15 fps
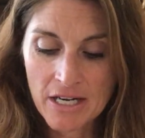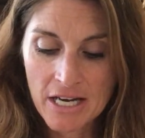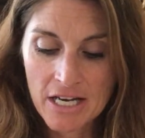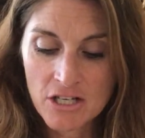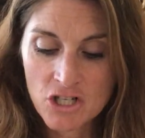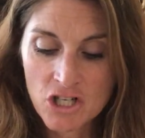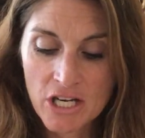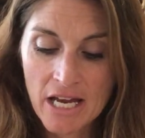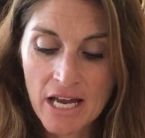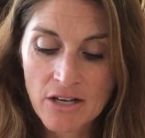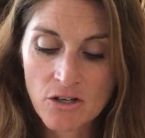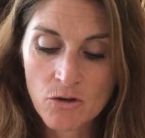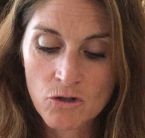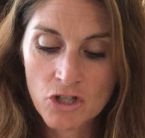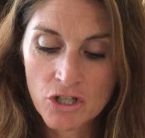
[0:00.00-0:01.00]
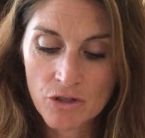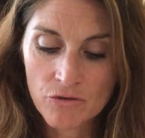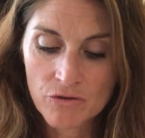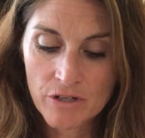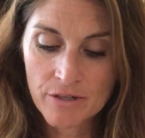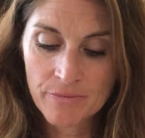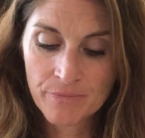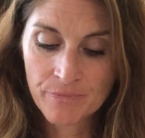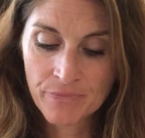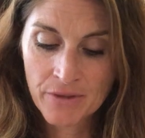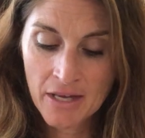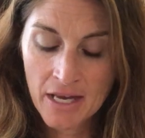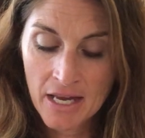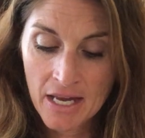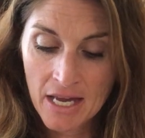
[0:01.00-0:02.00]
and she had no children.
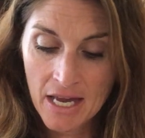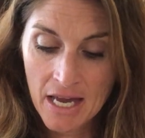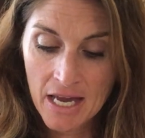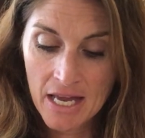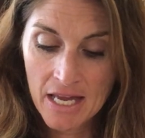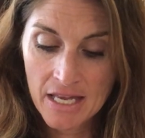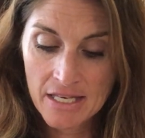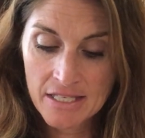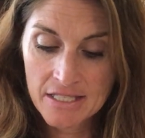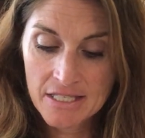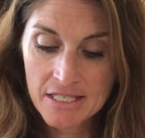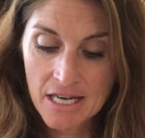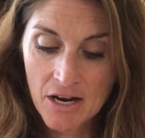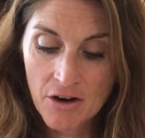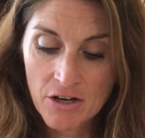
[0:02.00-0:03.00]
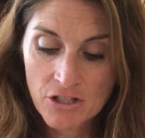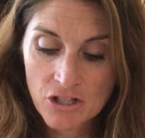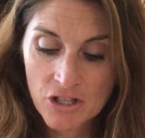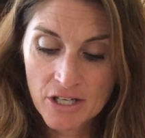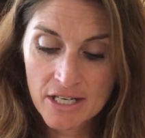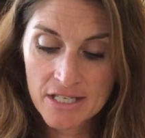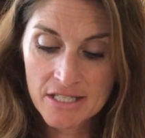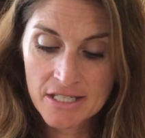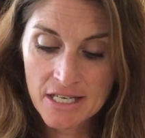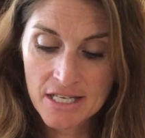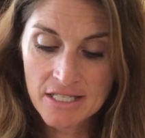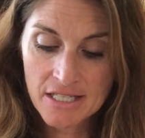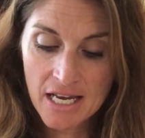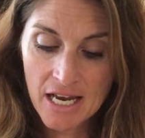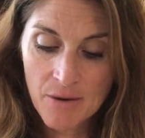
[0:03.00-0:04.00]
And Terah took his
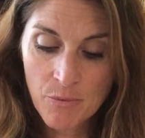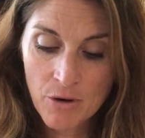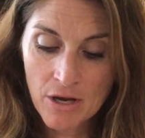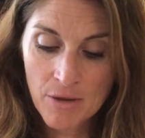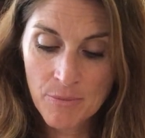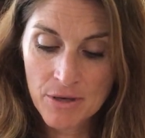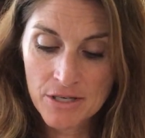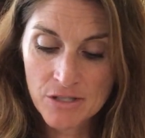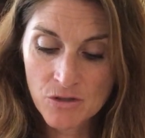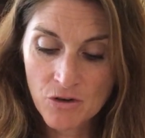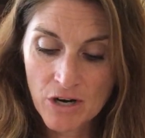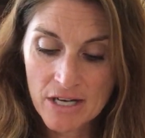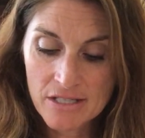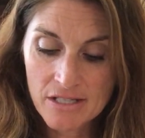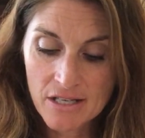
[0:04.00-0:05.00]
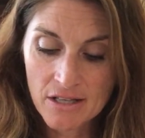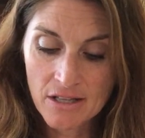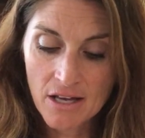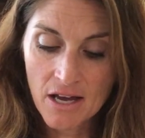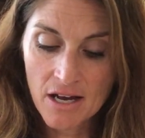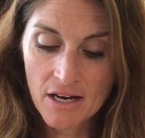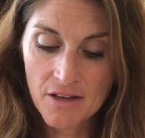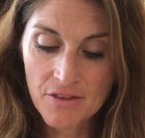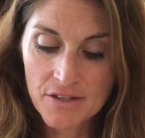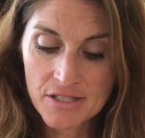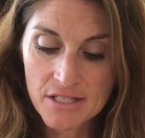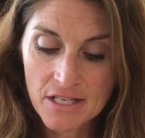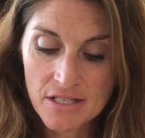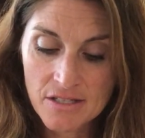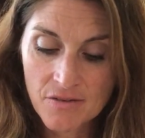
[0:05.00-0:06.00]
sons Abram and his grandson Lot and the
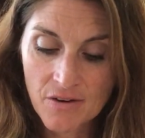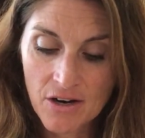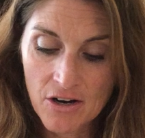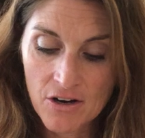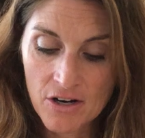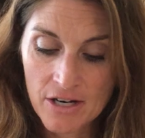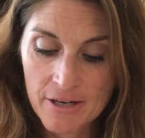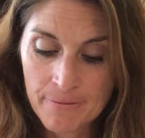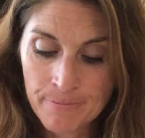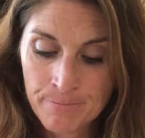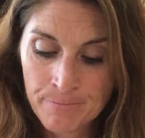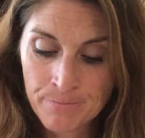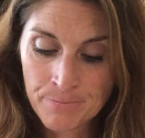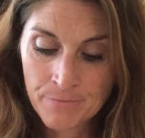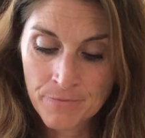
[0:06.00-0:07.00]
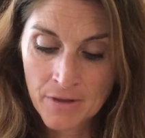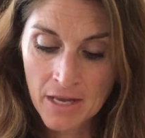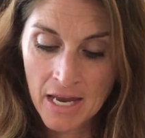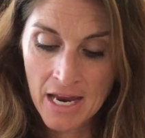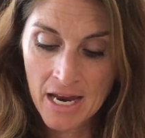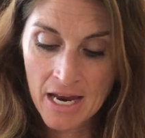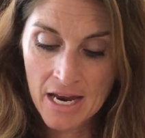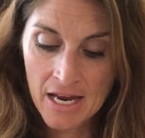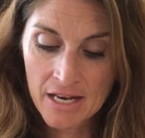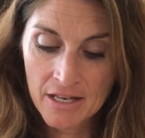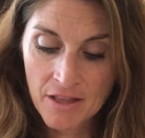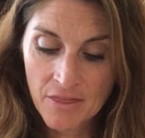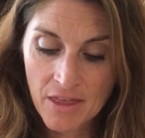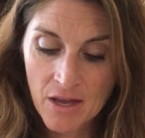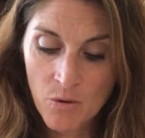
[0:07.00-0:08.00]
sons of Haran,
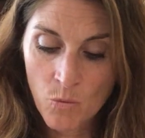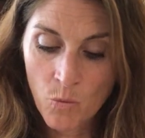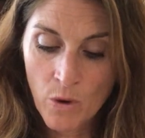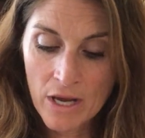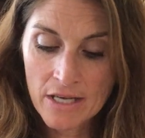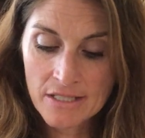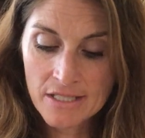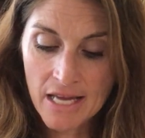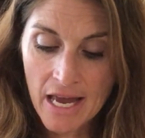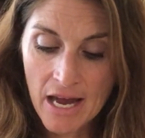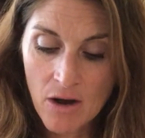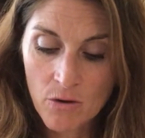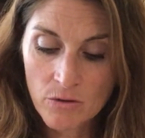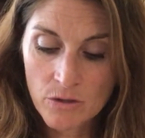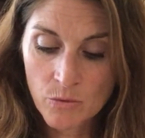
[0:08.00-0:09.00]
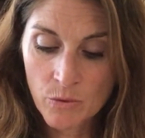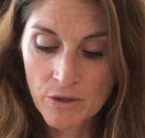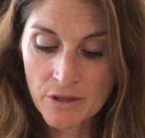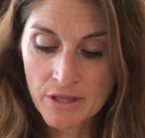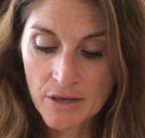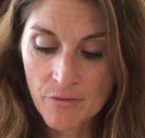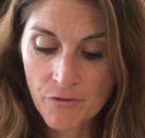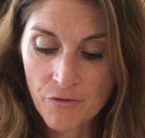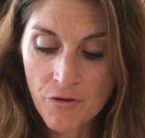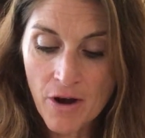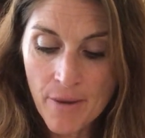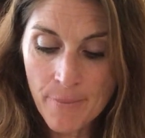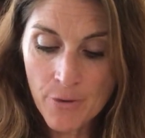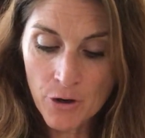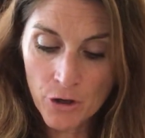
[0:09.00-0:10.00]
and they went out with them
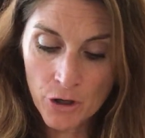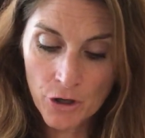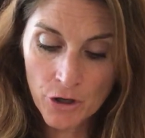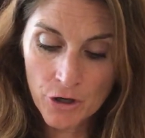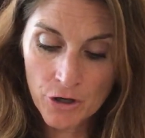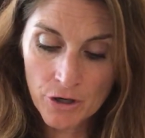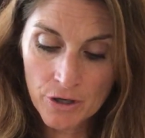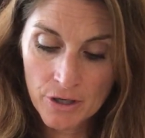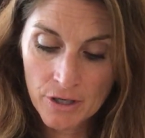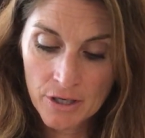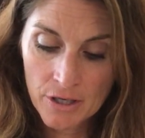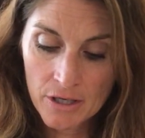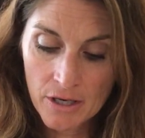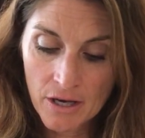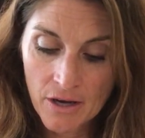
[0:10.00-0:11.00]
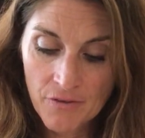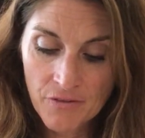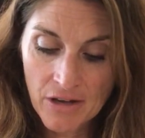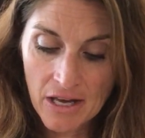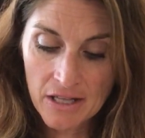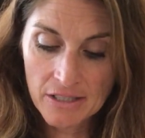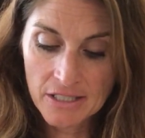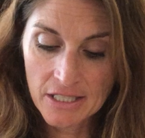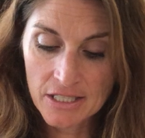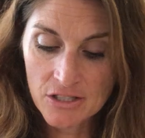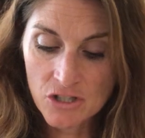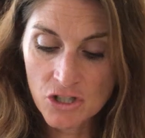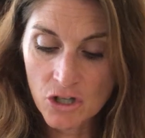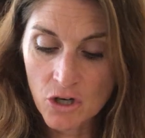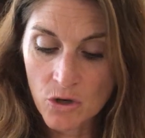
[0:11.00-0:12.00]
from Ur of
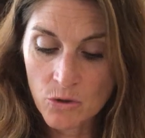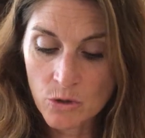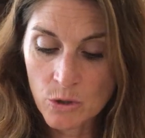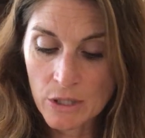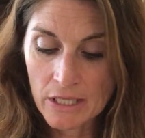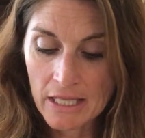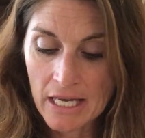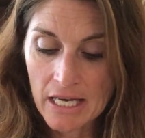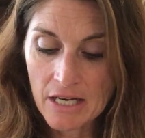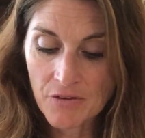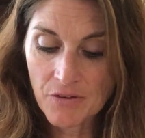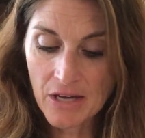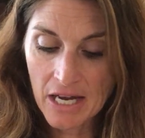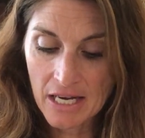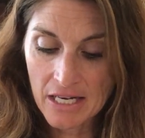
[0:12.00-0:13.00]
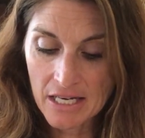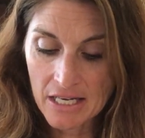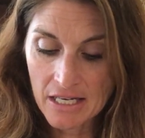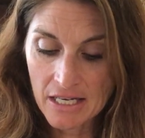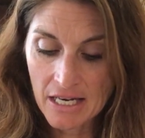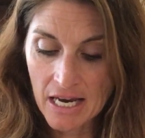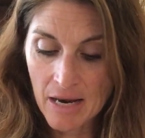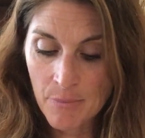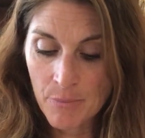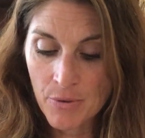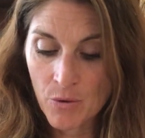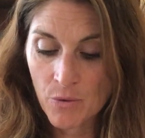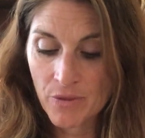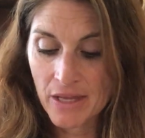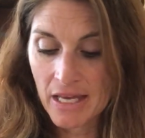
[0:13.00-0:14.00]
Chaldees to go to the land of Canaan.
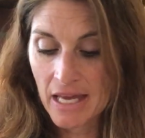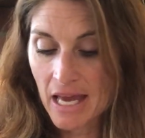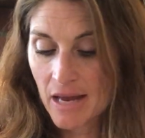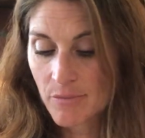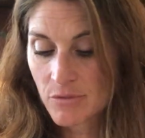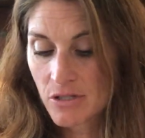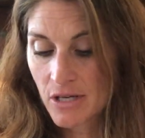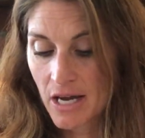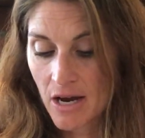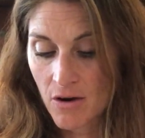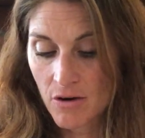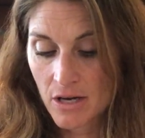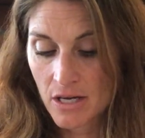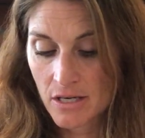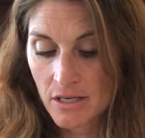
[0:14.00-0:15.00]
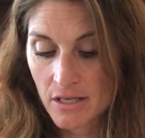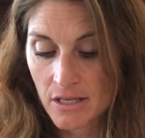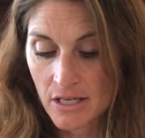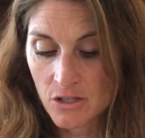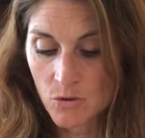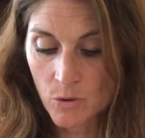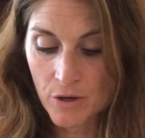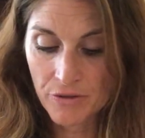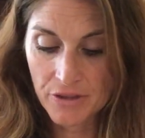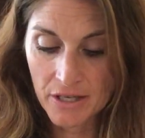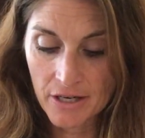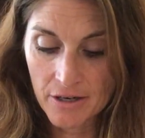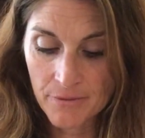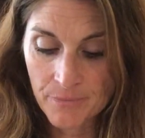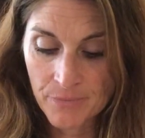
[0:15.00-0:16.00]
But when they came to Haran, they dwelt
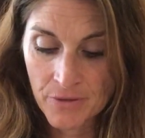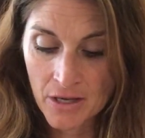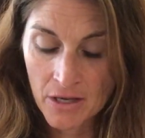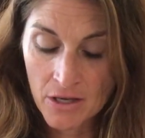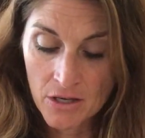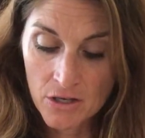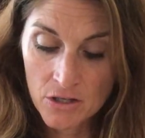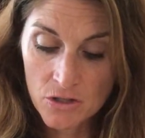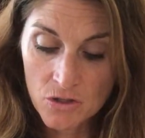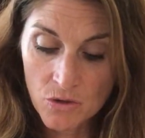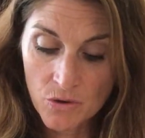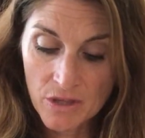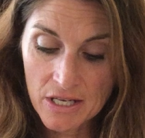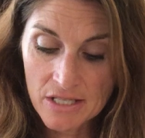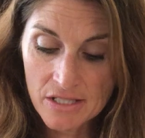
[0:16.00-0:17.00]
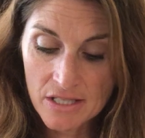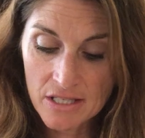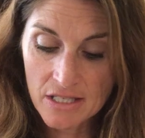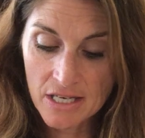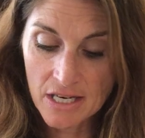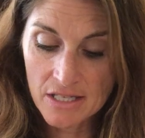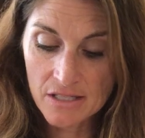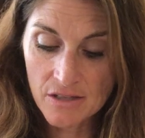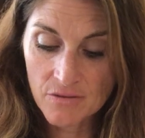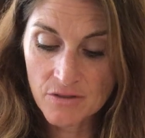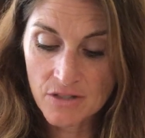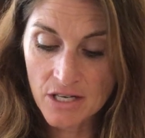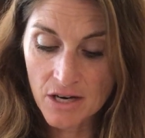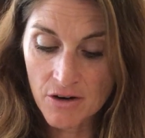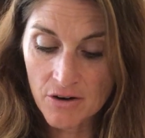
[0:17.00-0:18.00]
there. So these are the days of
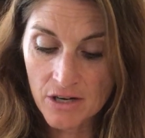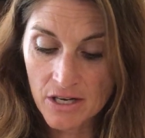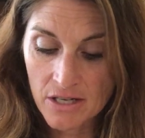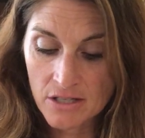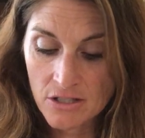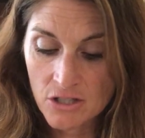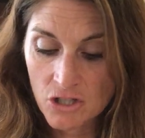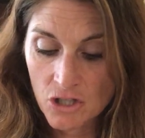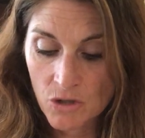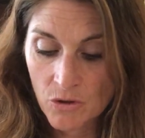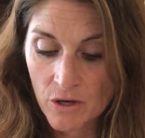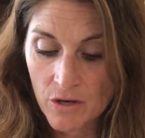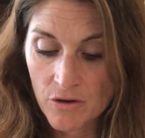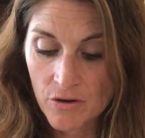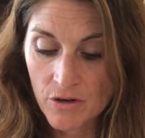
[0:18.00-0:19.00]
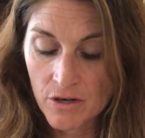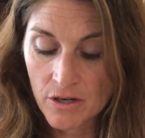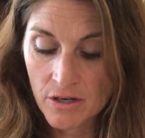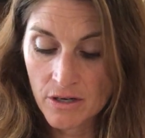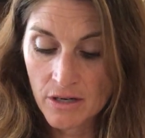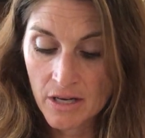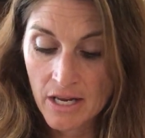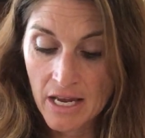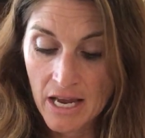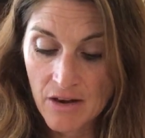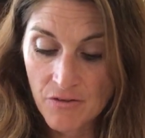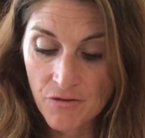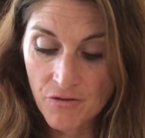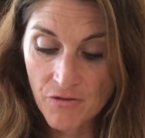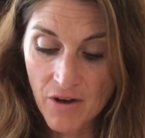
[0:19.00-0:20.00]
Terah,
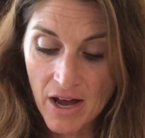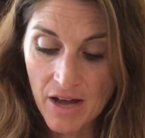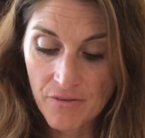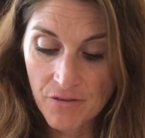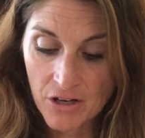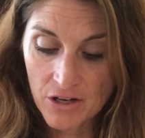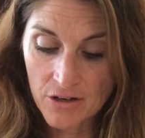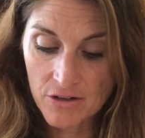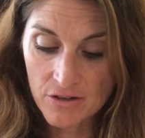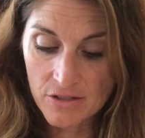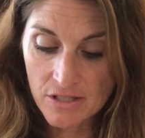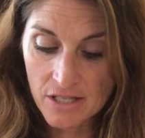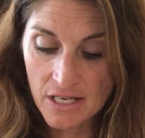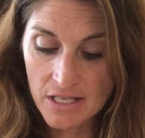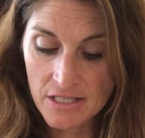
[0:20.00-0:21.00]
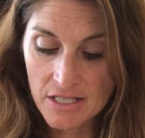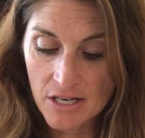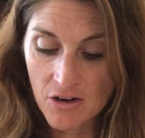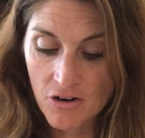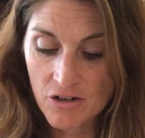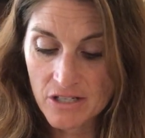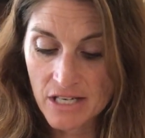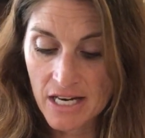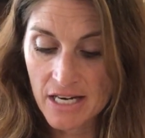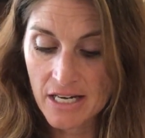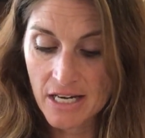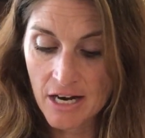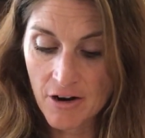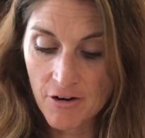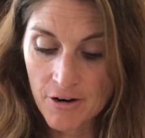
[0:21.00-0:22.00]
205 years, and Terah died in
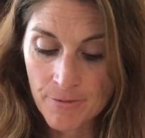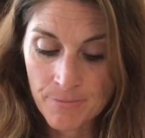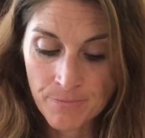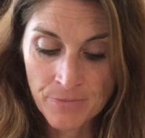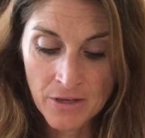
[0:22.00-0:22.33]
Haran.